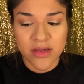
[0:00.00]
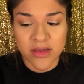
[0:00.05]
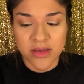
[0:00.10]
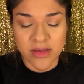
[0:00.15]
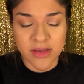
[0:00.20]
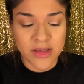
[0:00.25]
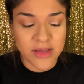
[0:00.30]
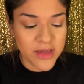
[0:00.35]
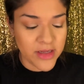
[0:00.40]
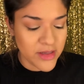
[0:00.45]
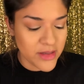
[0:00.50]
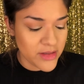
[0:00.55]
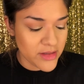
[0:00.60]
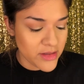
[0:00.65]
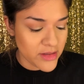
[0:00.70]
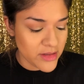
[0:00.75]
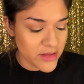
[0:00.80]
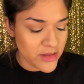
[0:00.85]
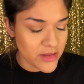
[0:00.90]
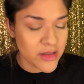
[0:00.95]

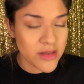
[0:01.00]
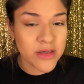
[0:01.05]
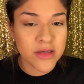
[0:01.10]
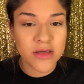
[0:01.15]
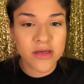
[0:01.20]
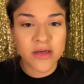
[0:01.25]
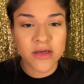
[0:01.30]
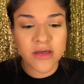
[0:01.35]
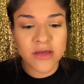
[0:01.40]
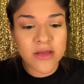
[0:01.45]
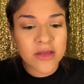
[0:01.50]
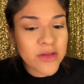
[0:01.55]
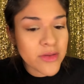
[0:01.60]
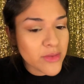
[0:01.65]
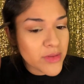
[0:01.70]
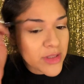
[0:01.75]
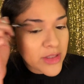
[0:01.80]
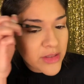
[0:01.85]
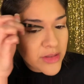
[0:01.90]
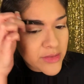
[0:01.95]
Again, you
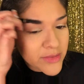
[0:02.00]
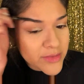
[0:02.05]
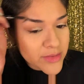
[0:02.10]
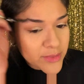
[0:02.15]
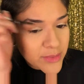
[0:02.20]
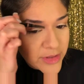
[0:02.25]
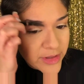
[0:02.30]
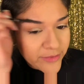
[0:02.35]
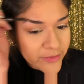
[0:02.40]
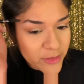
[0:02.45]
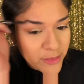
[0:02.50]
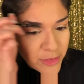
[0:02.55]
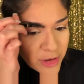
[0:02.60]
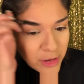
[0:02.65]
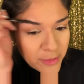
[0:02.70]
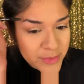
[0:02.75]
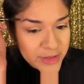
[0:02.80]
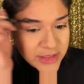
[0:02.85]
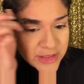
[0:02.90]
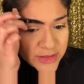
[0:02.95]
can use whatever
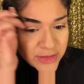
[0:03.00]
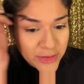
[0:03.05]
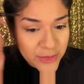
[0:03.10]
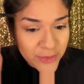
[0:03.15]
brow pencil